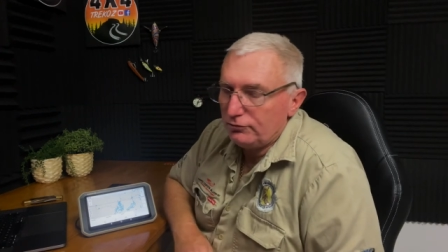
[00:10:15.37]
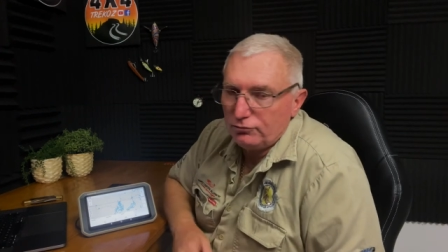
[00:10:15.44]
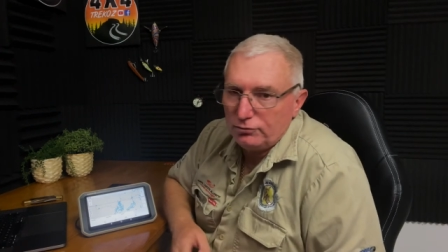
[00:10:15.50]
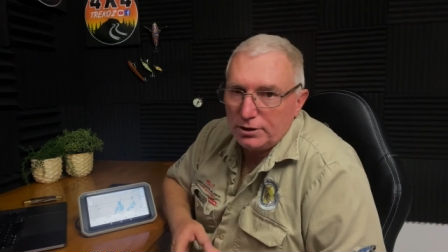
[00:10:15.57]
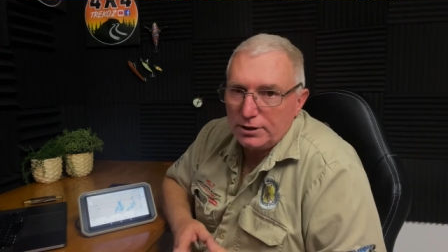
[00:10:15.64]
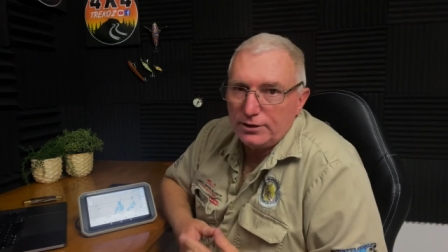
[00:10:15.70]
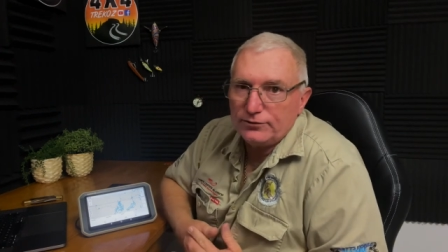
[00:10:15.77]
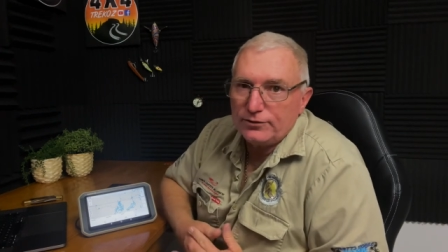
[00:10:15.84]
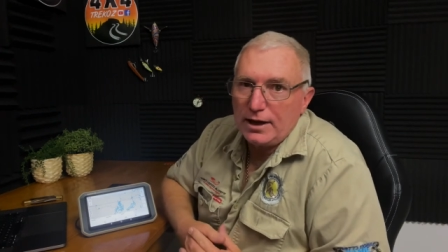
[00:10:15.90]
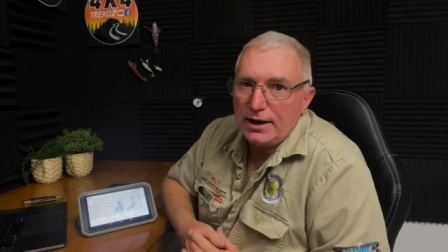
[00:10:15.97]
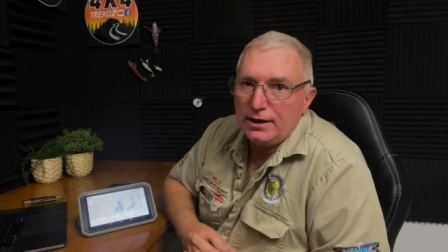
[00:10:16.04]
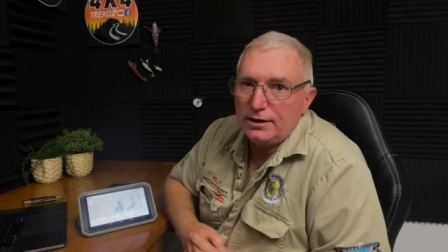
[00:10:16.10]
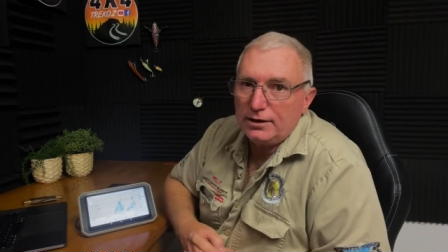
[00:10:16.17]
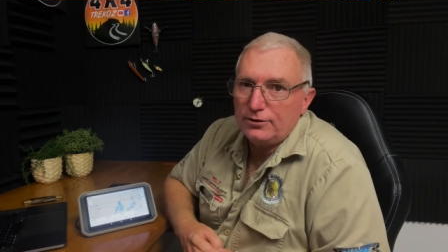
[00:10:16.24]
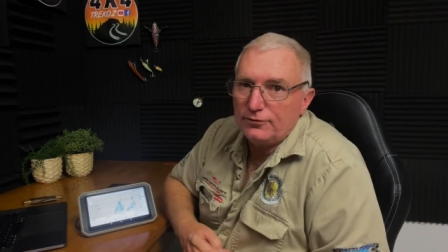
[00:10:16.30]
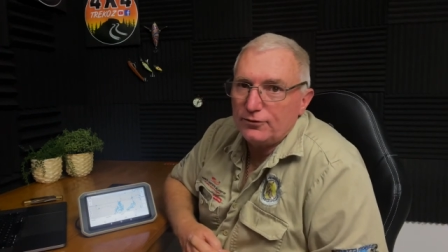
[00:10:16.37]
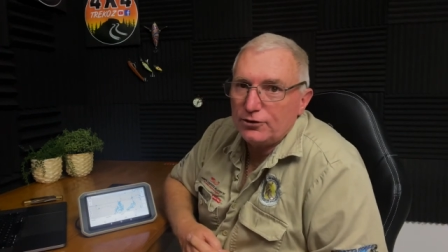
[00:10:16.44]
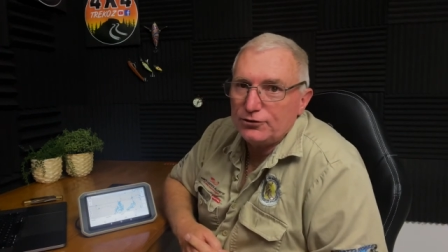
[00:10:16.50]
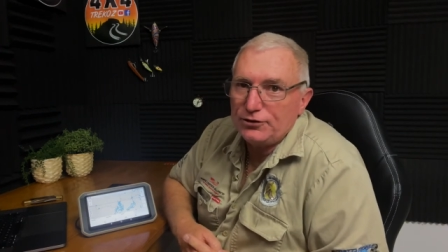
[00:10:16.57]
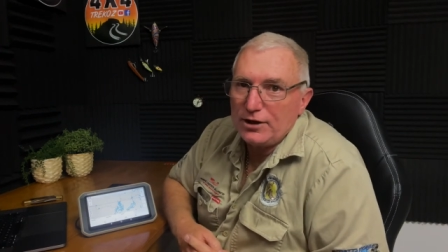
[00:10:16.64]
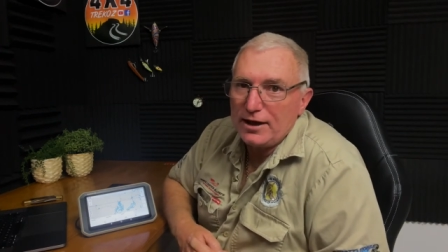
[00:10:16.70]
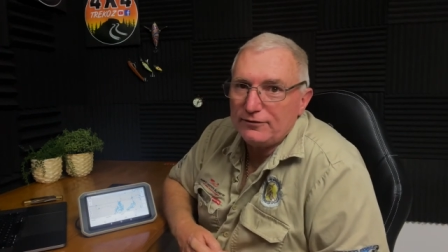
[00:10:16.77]
really is a handy
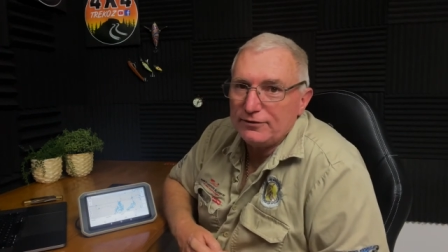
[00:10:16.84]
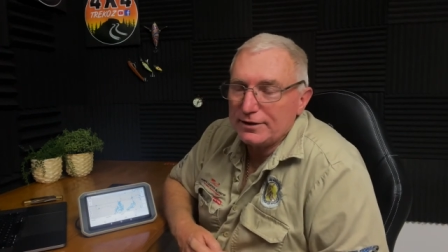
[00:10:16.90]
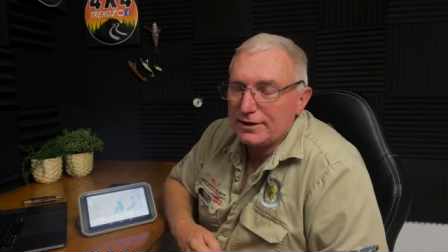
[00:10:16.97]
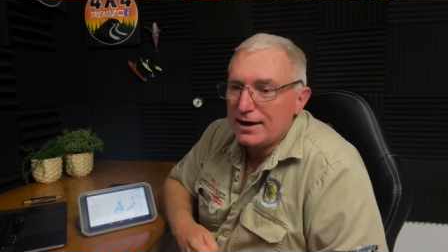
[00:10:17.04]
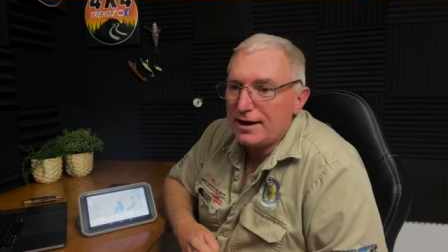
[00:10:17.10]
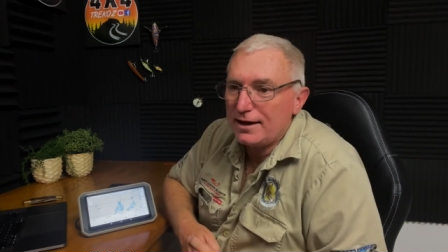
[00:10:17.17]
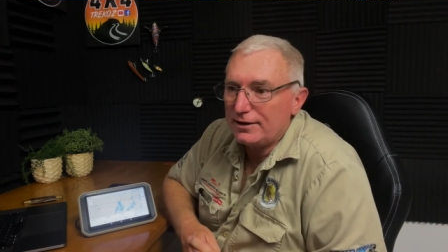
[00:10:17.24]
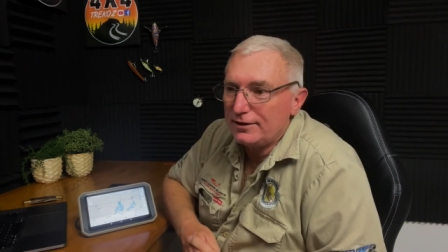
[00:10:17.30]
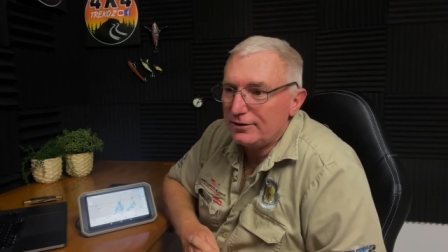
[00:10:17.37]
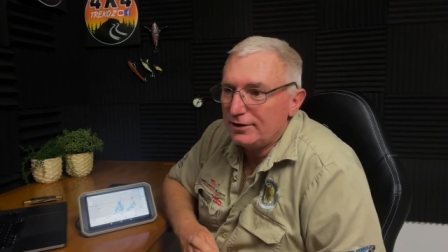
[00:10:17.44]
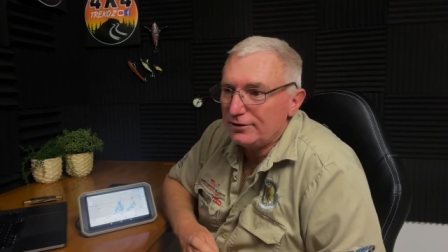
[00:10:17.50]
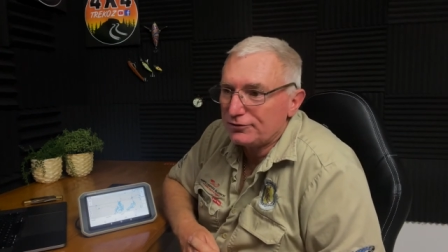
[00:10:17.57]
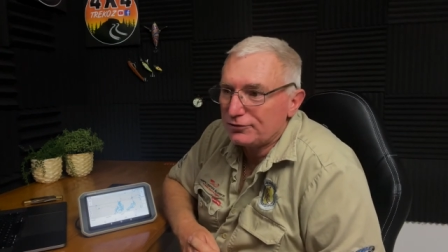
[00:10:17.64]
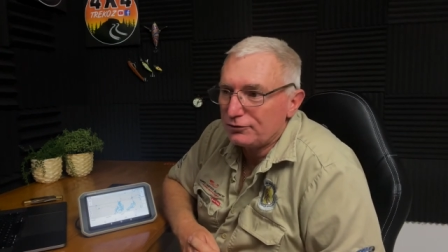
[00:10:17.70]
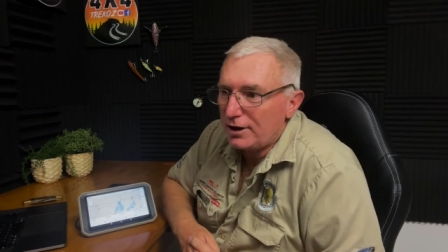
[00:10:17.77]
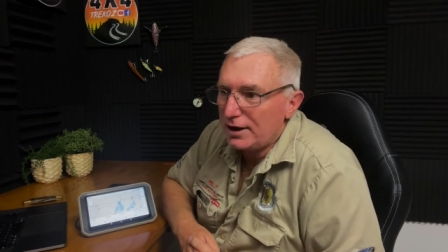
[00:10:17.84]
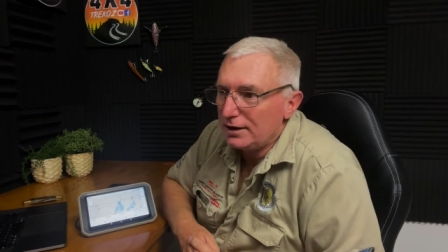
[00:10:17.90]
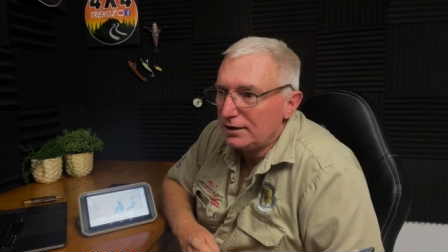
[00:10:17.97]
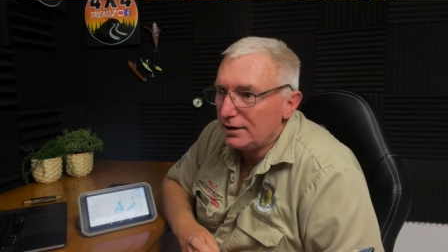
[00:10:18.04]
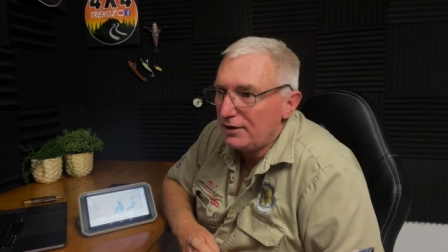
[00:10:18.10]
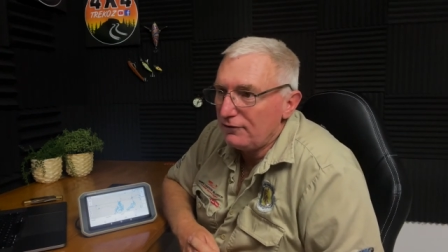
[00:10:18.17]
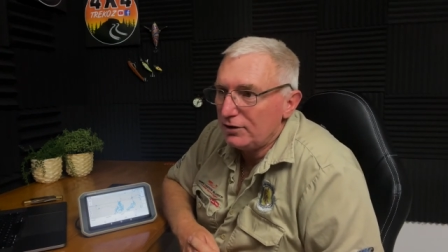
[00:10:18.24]
device to have in the car and it's great
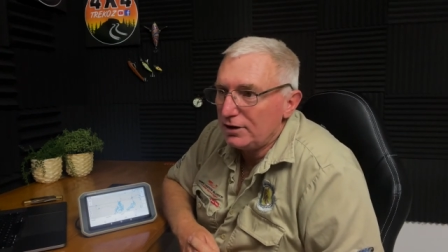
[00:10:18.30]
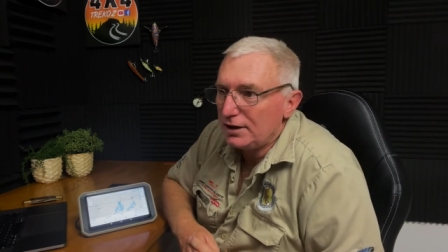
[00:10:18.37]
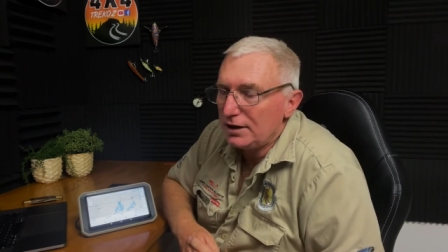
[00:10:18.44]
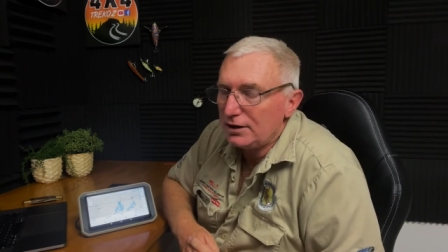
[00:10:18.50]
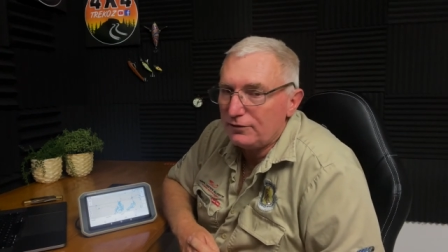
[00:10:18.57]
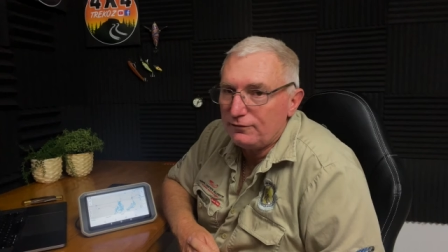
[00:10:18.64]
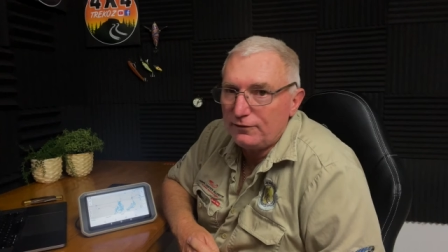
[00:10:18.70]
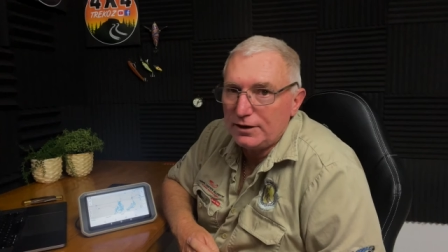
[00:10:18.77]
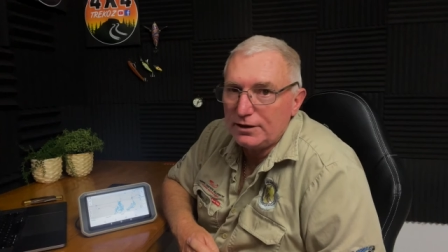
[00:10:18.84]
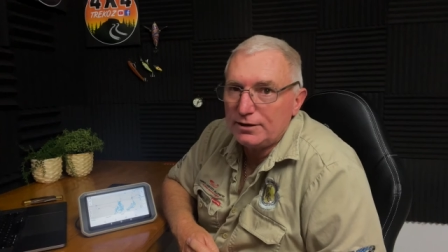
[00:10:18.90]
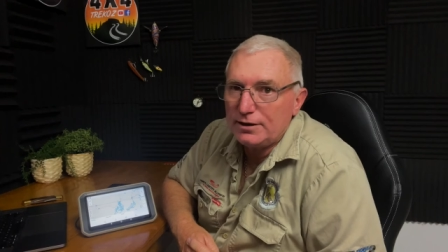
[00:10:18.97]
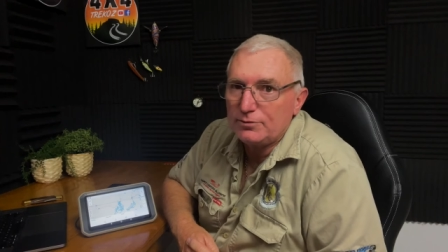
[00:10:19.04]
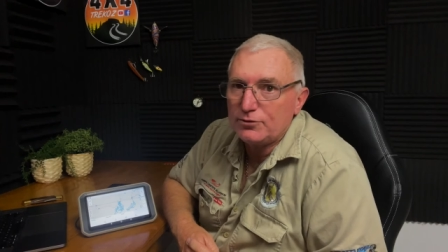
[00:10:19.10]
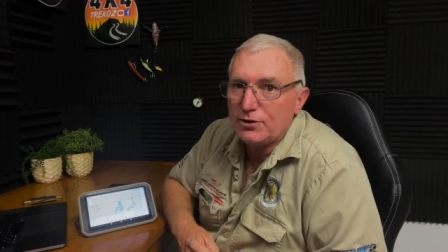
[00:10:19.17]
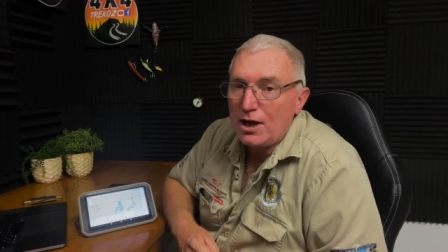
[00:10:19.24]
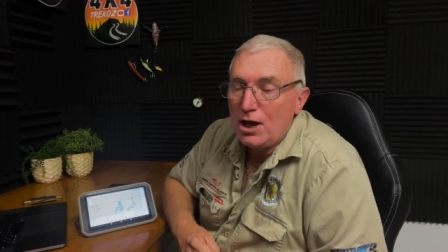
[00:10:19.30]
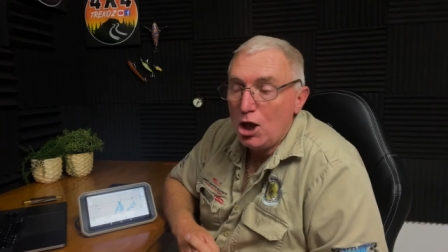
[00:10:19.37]
everything at your fingertips